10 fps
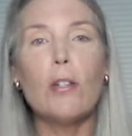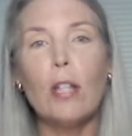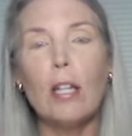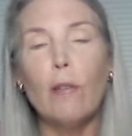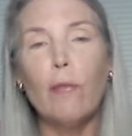
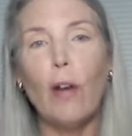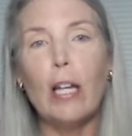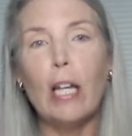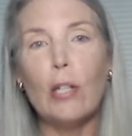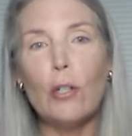as the
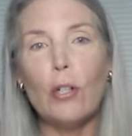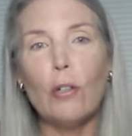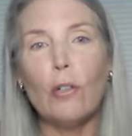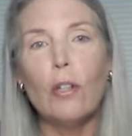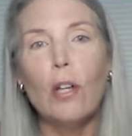
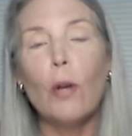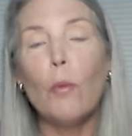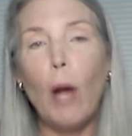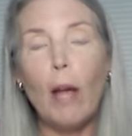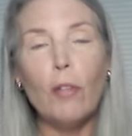financial
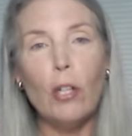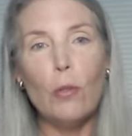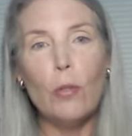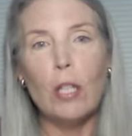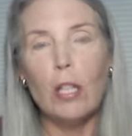
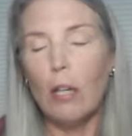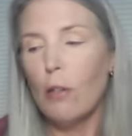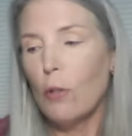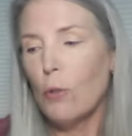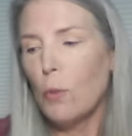revenues that
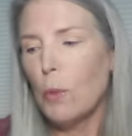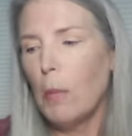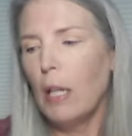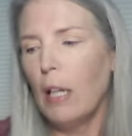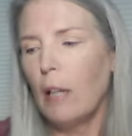Theranos was
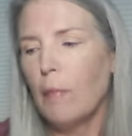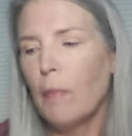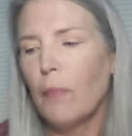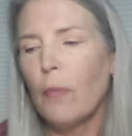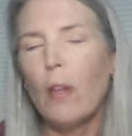making.
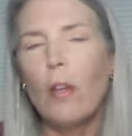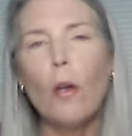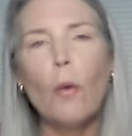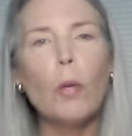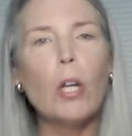
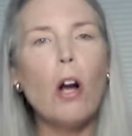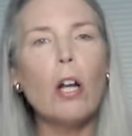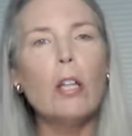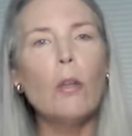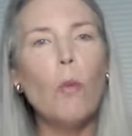
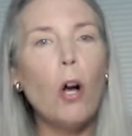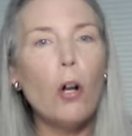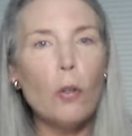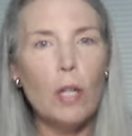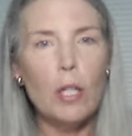Regarding the
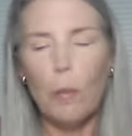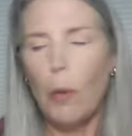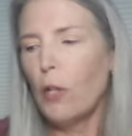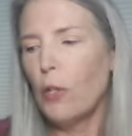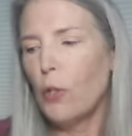Walgreens
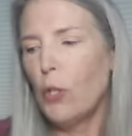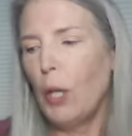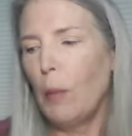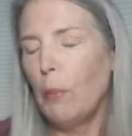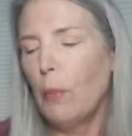
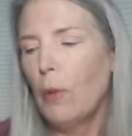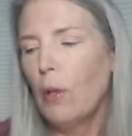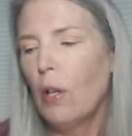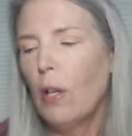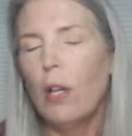partnership,
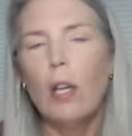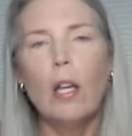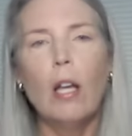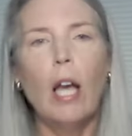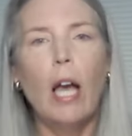
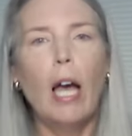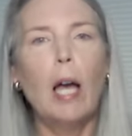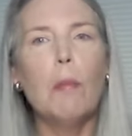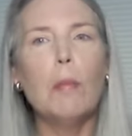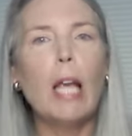
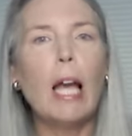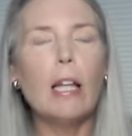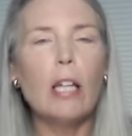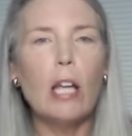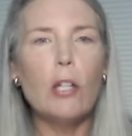the
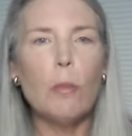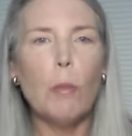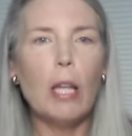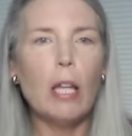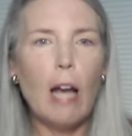allegation
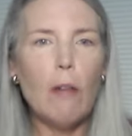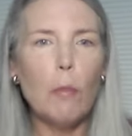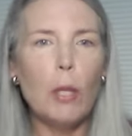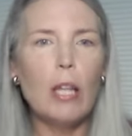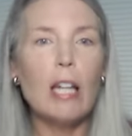by the
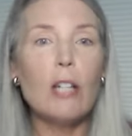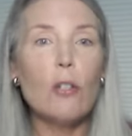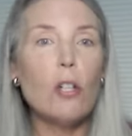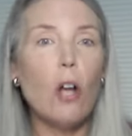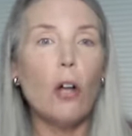government that it
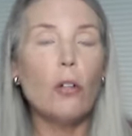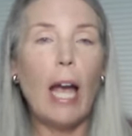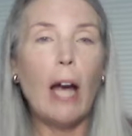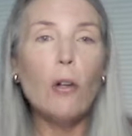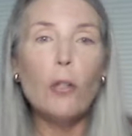stalled
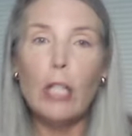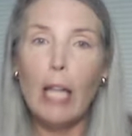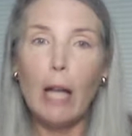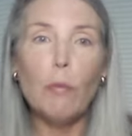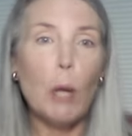out,
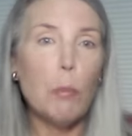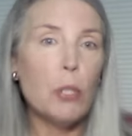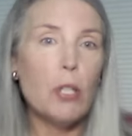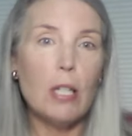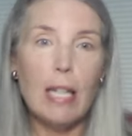yet
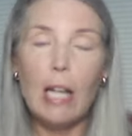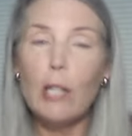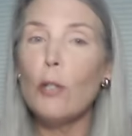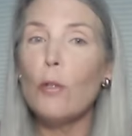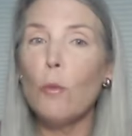
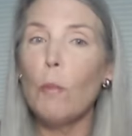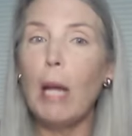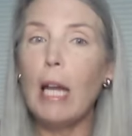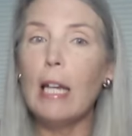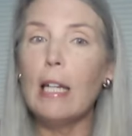representations were
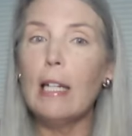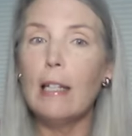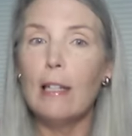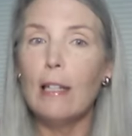made